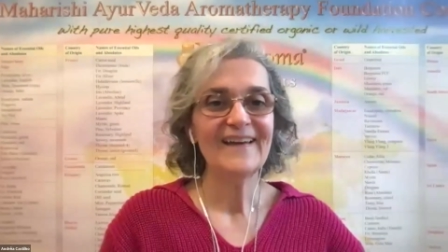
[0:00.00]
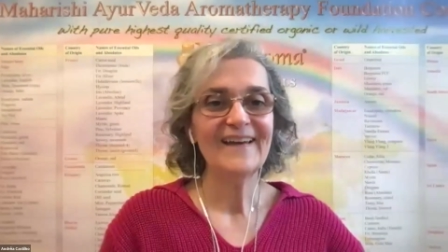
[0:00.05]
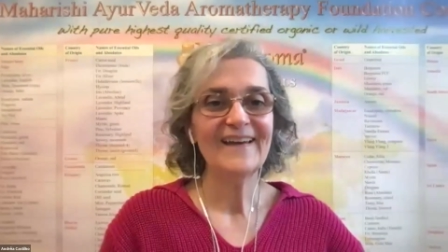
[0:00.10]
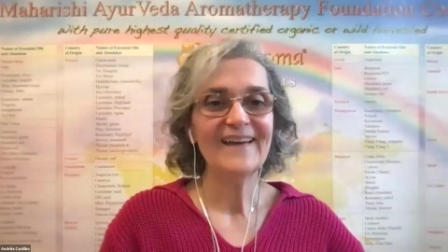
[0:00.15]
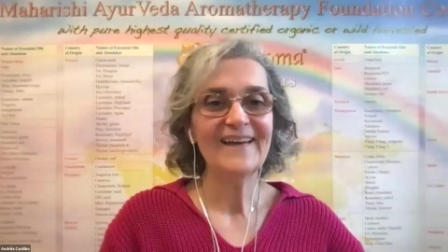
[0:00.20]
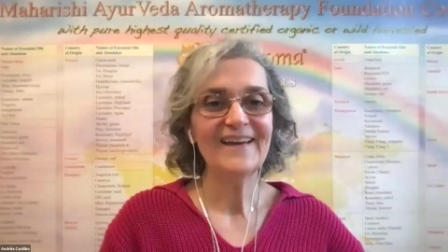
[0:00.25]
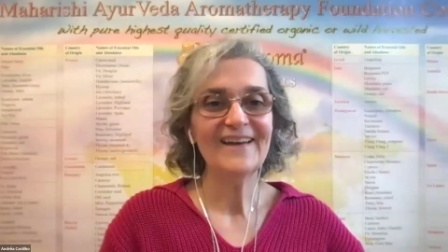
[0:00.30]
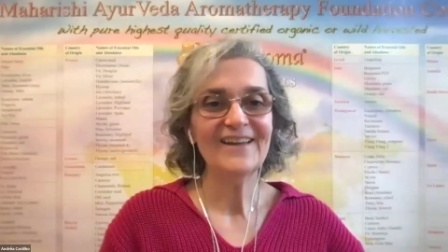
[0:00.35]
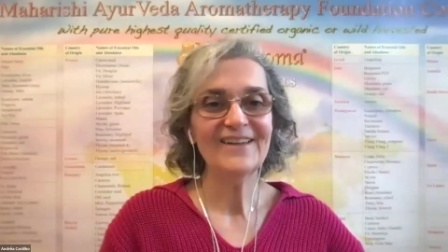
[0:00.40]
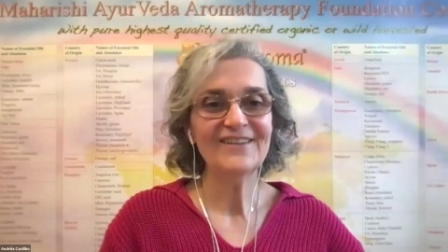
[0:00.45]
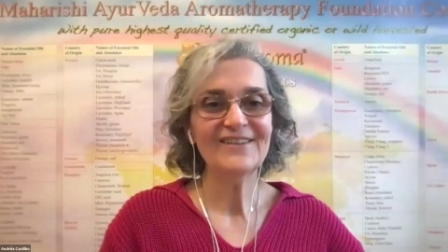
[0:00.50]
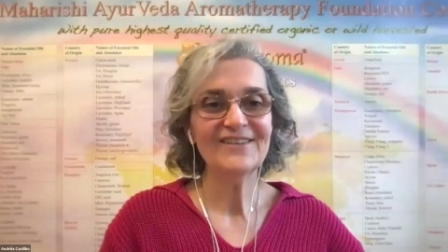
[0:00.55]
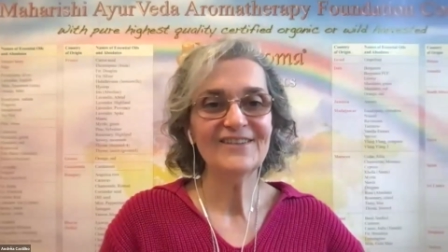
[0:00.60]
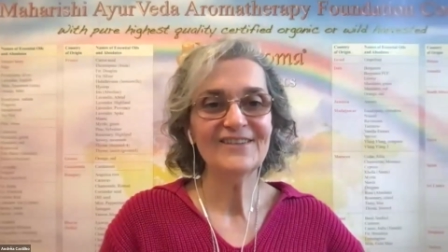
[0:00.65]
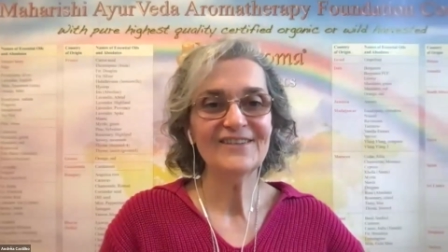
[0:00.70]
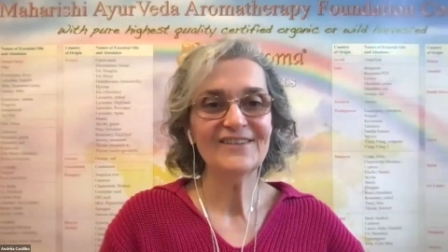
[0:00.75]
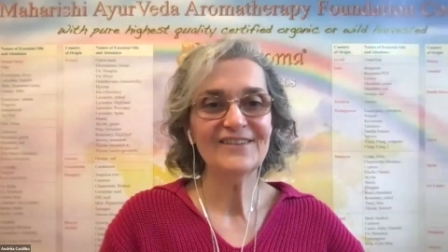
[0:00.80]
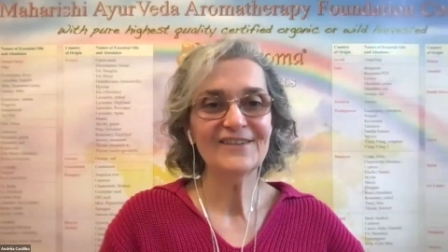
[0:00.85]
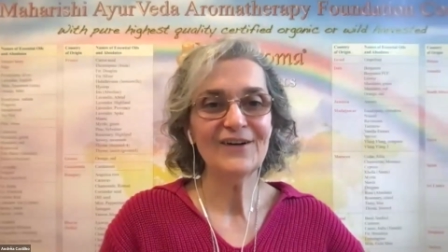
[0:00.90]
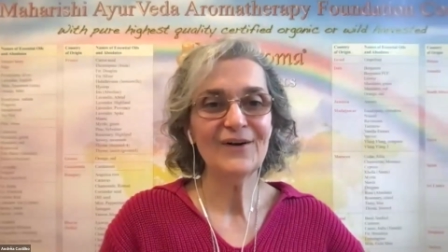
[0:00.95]

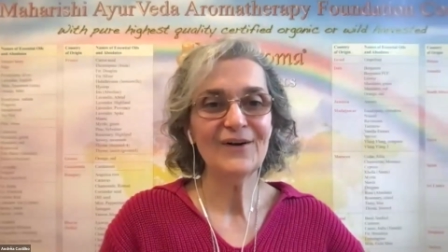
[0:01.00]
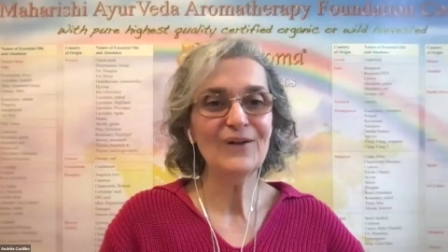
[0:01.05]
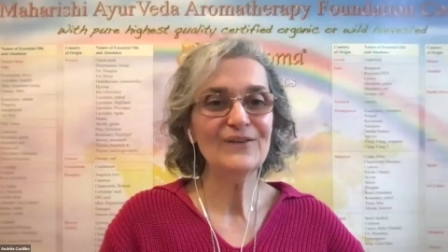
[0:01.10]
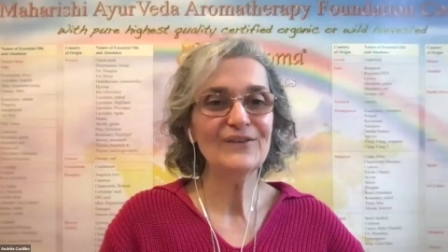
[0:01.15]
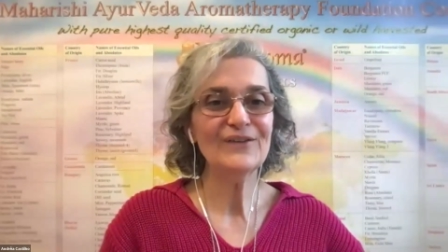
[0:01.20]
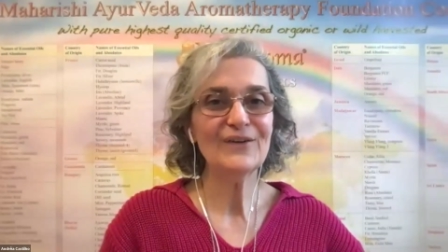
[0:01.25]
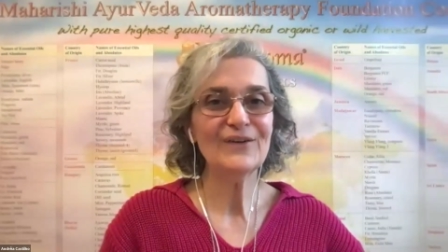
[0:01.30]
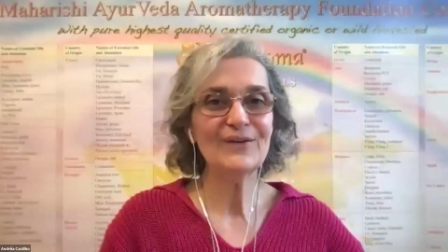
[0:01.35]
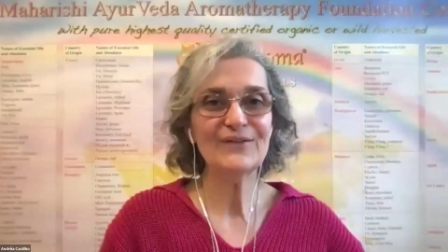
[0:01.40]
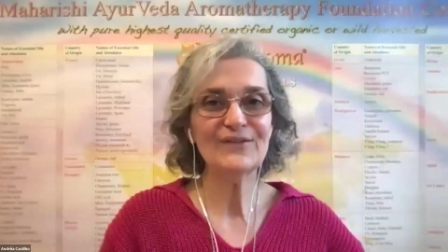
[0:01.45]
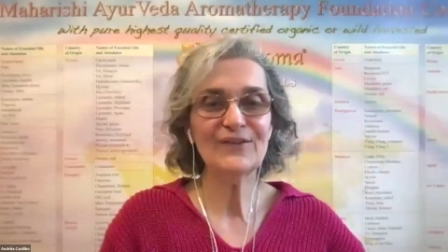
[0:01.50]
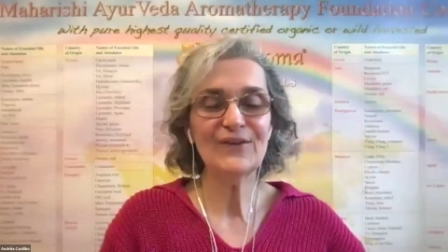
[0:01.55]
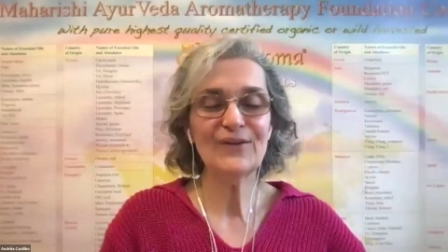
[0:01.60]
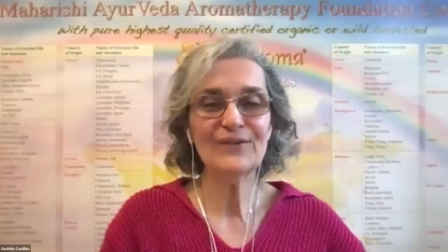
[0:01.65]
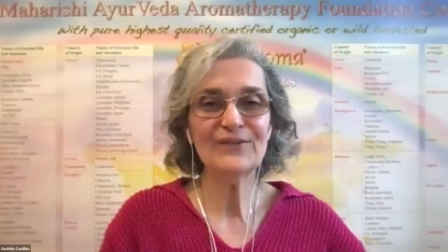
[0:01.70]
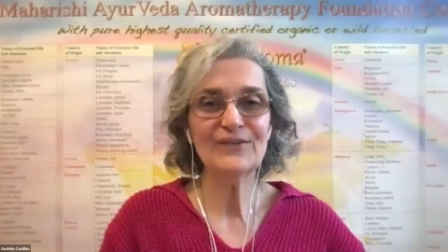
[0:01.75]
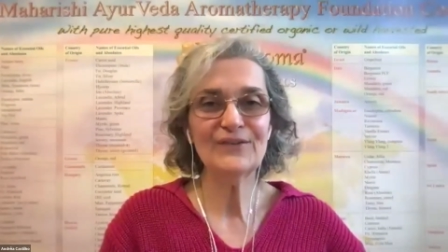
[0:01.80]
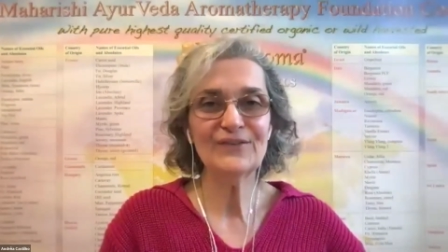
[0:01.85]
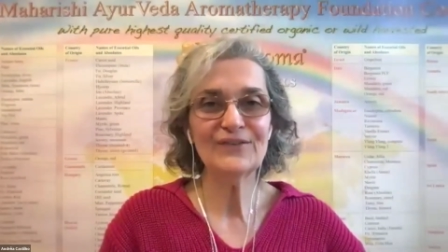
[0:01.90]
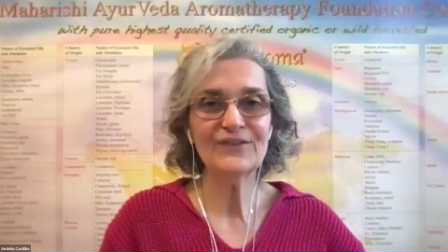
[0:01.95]
and all the
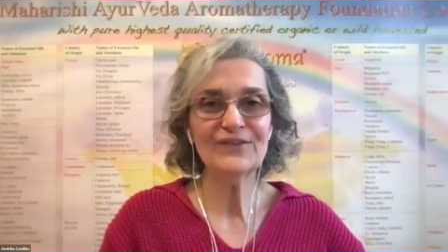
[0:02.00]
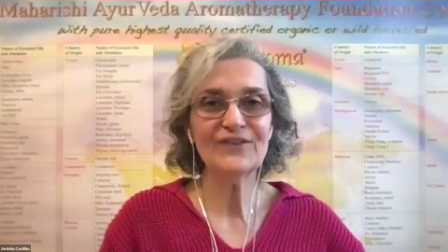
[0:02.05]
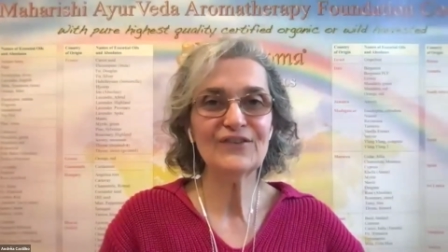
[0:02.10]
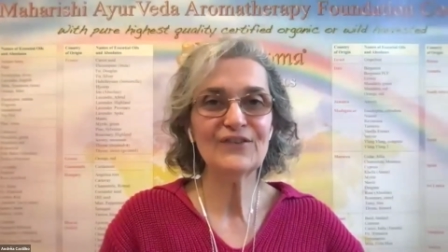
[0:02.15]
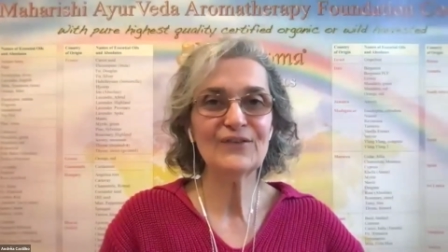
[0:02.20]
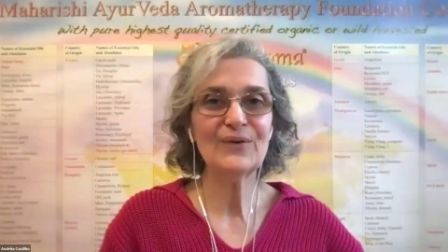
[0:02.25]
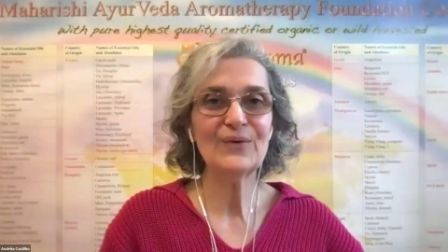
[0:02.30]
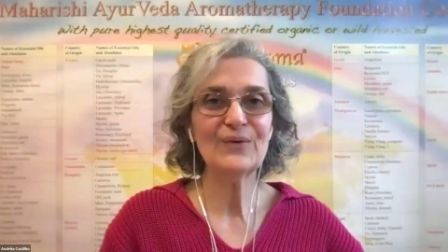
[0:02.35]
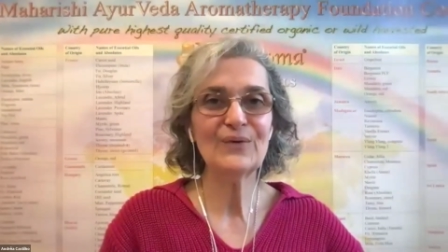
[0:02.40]
consultants